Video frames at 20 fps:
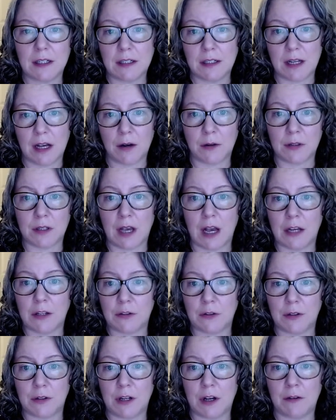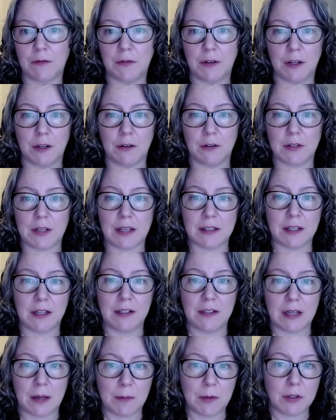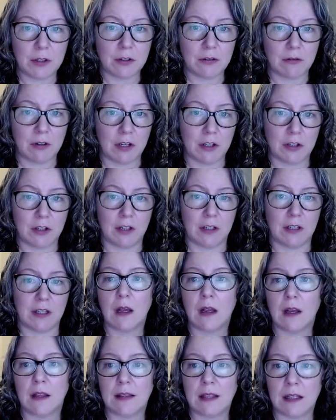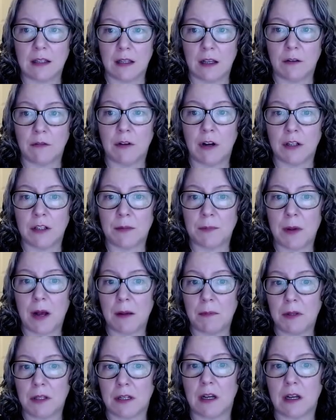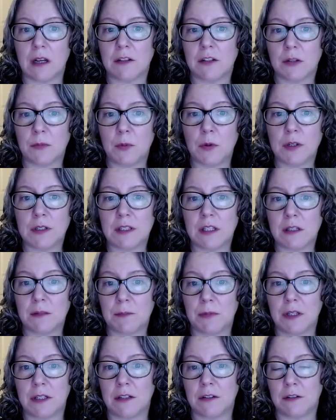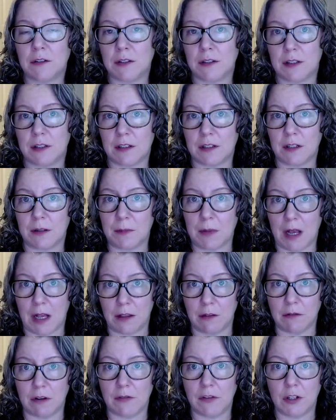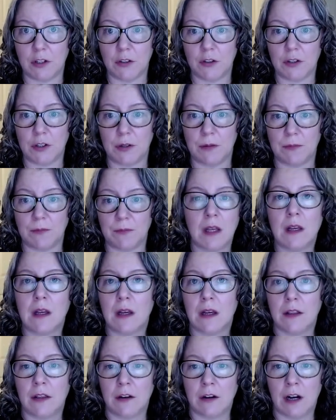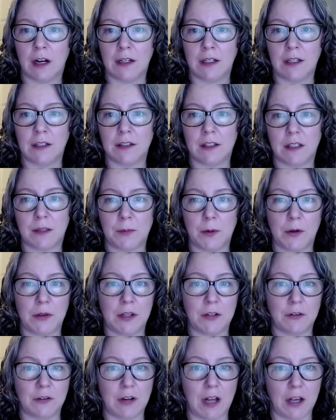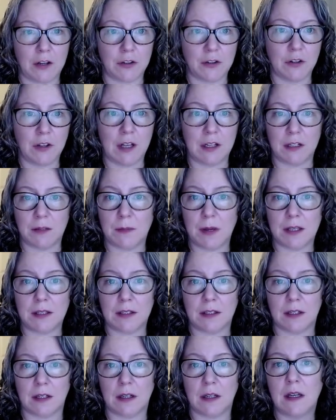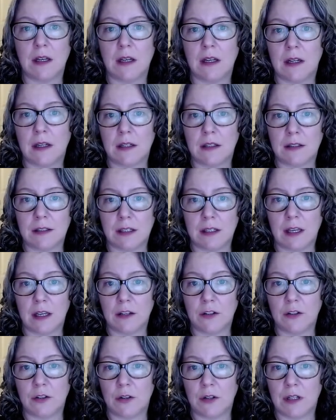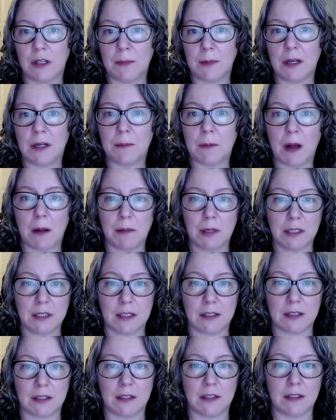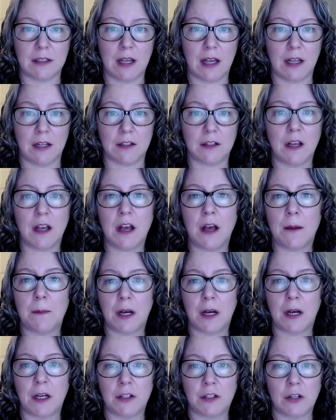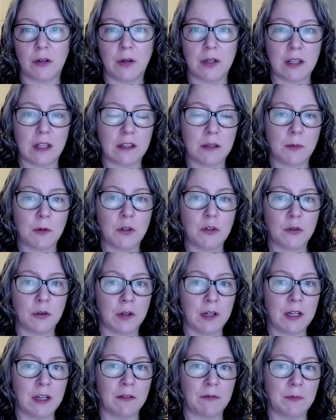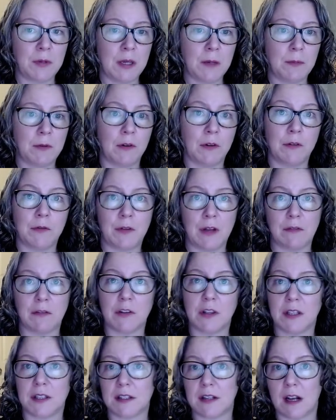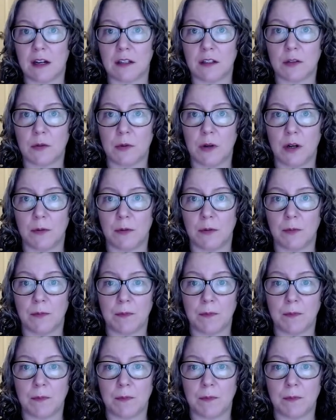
touts high turnout figures as a demonstration that Iran's public supports its political system and the revolution. Their audience is both international and domestic, seeking to limit public discontent by showing that the majority of people favor the status quo.